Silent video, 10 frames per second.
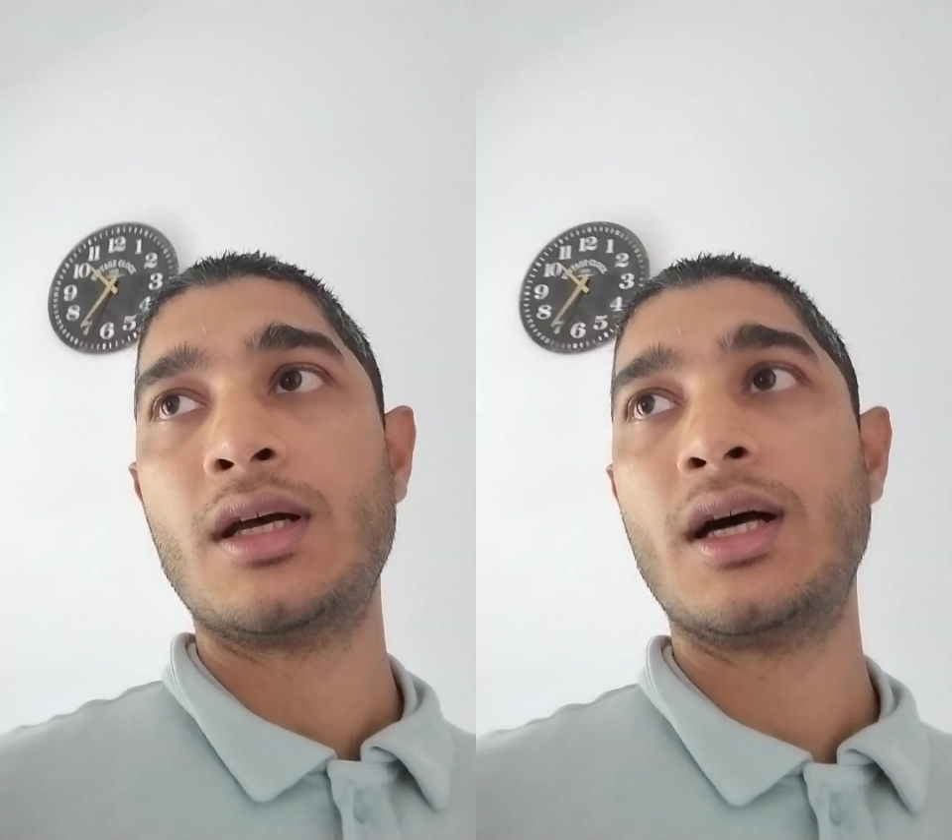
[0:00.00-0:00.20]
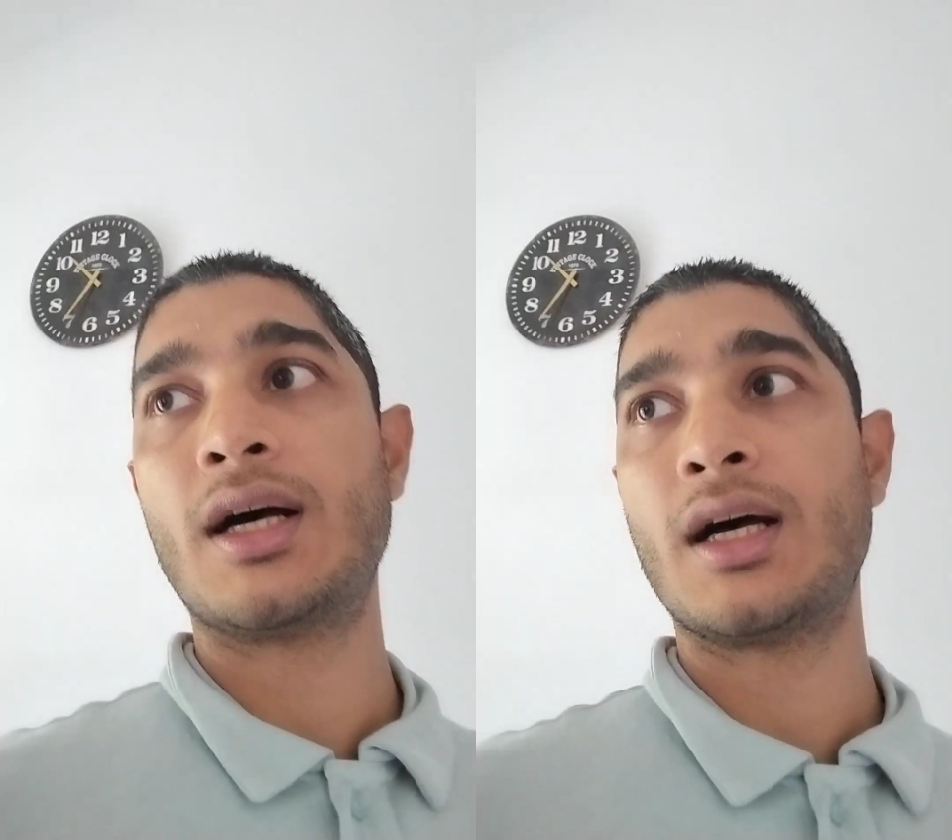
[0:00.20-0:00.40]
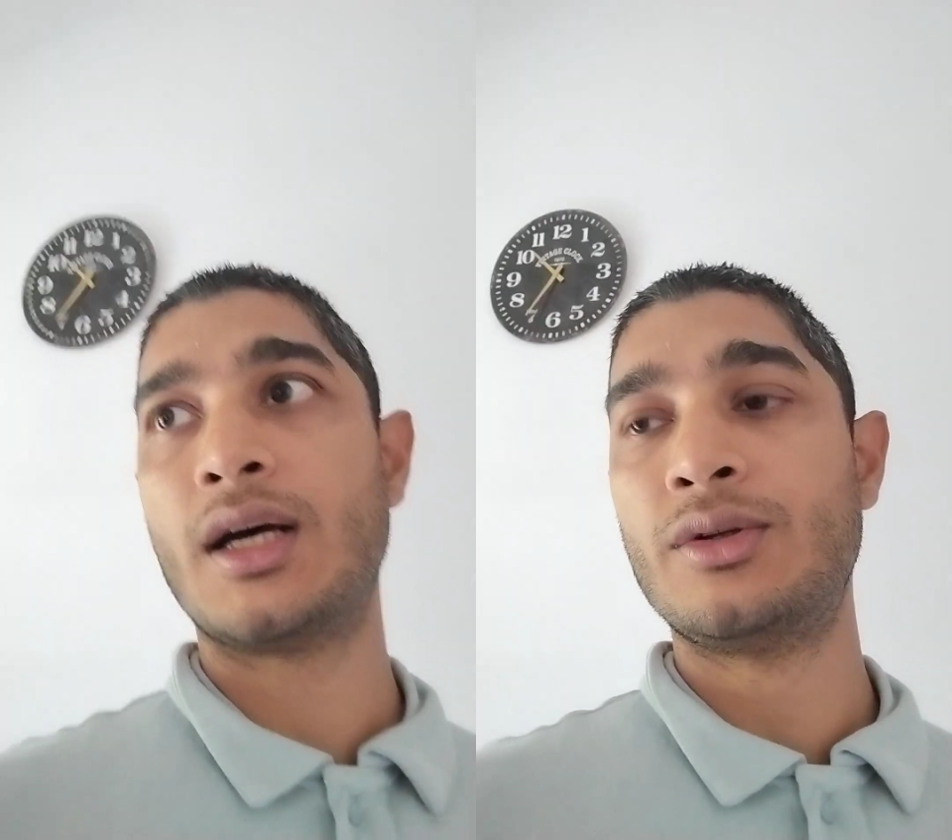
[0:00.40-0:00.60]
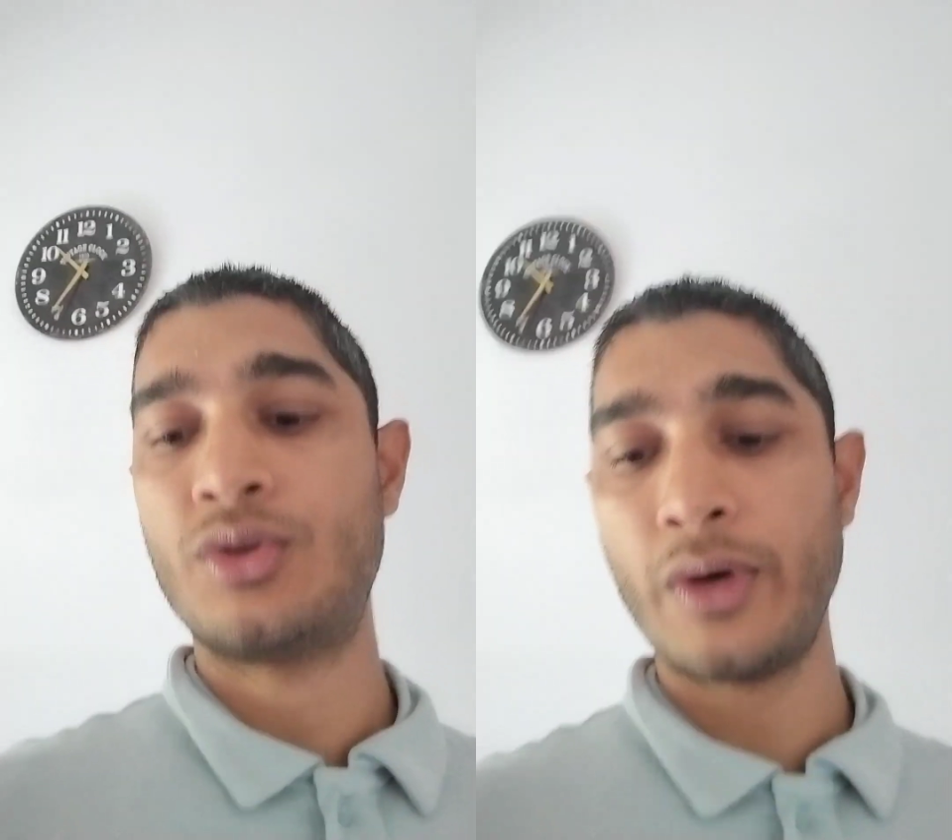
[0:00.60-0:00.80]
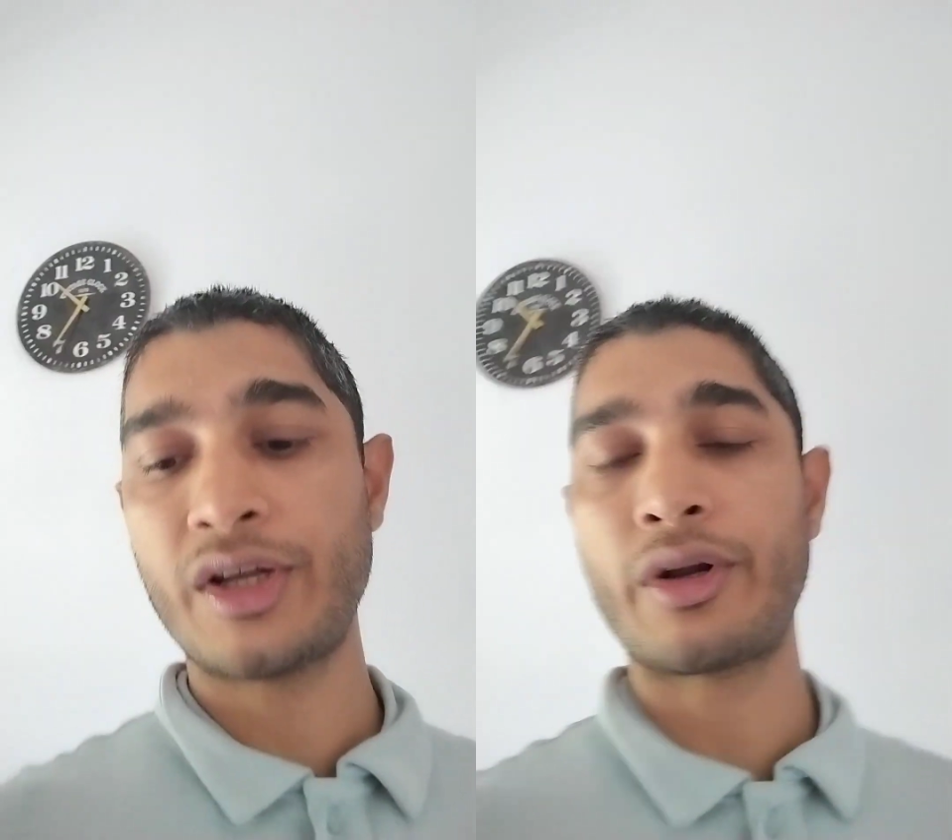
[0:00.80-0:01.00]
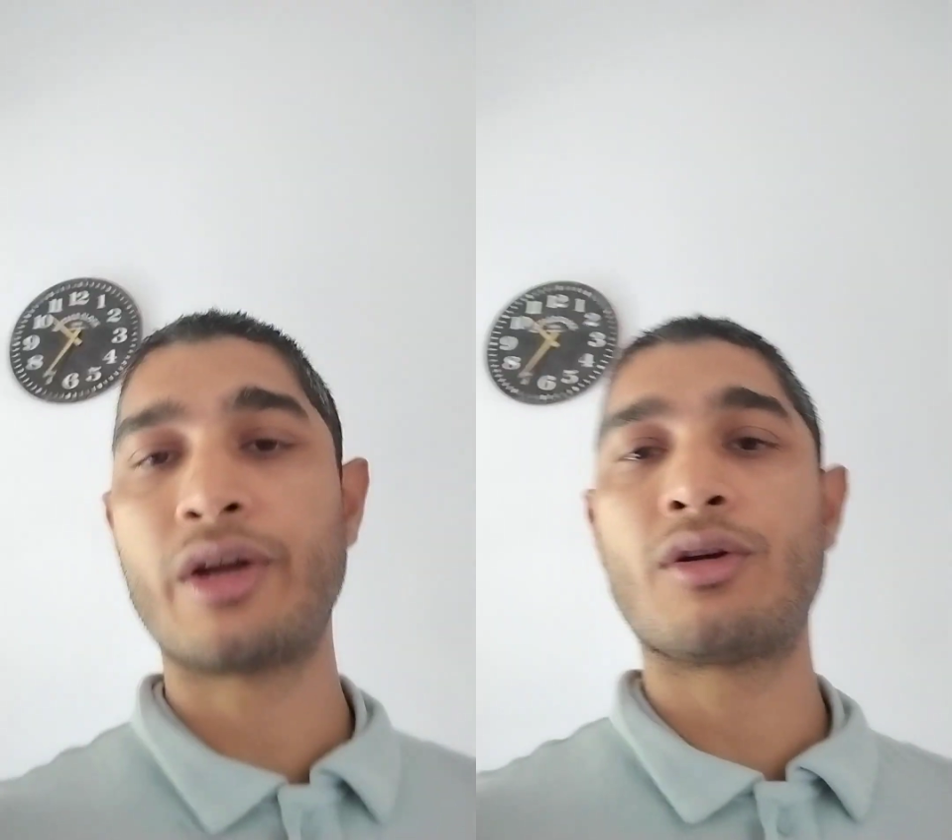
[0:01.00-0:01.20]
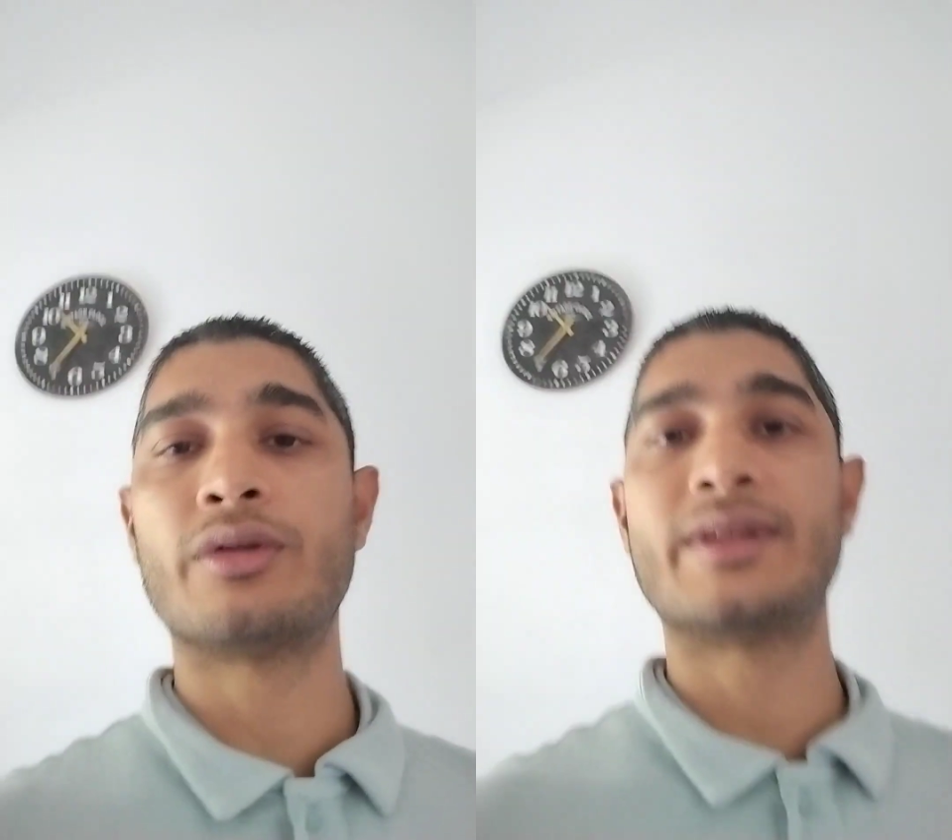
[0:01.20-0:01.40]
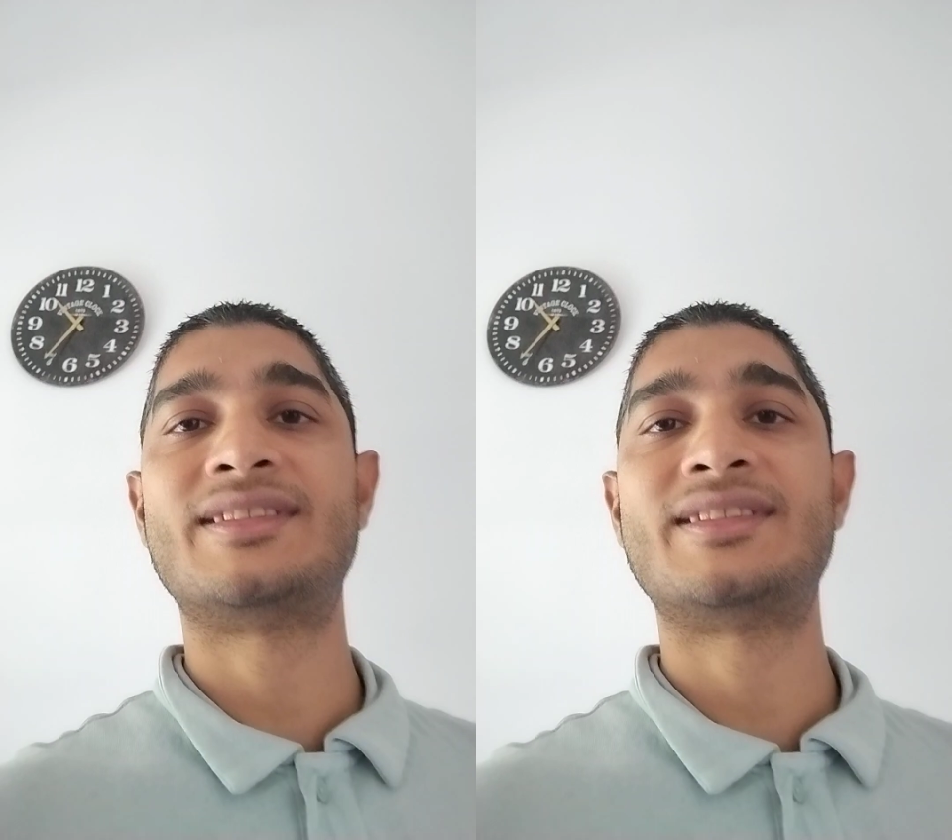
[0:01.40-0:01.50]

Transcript: do it on your own.